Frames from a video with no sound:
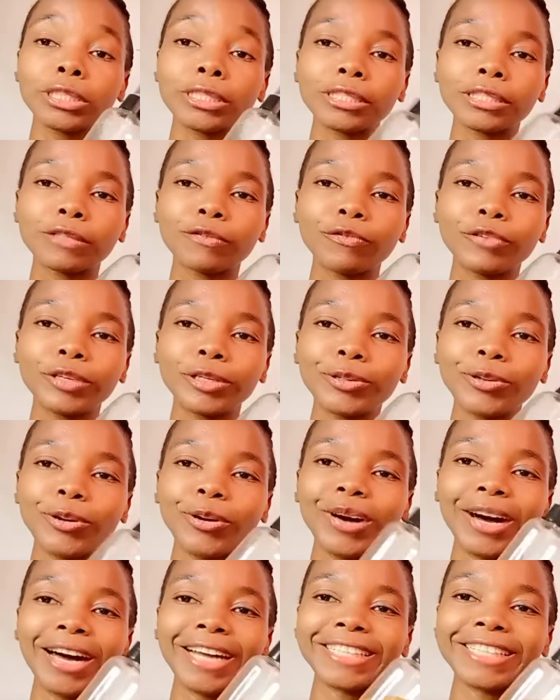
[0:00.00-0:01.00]
this
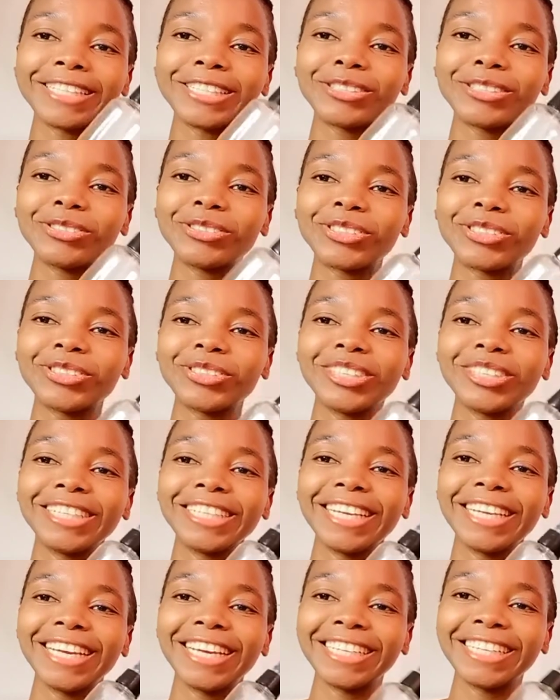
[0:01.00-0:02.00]
video until to the
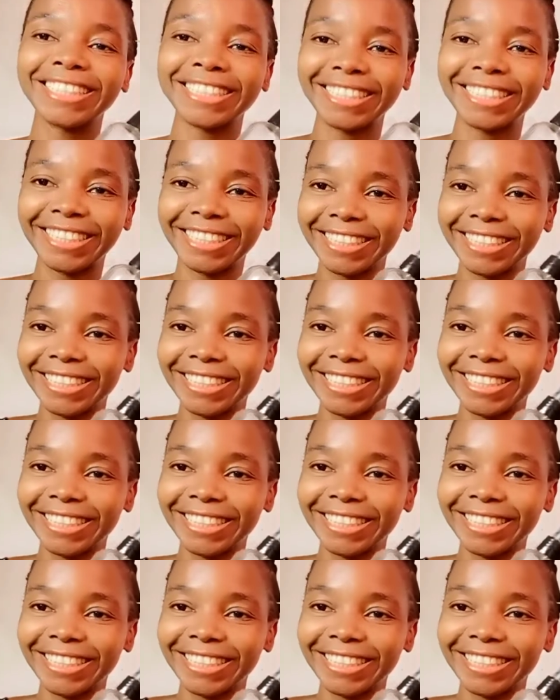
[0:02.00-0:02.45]
end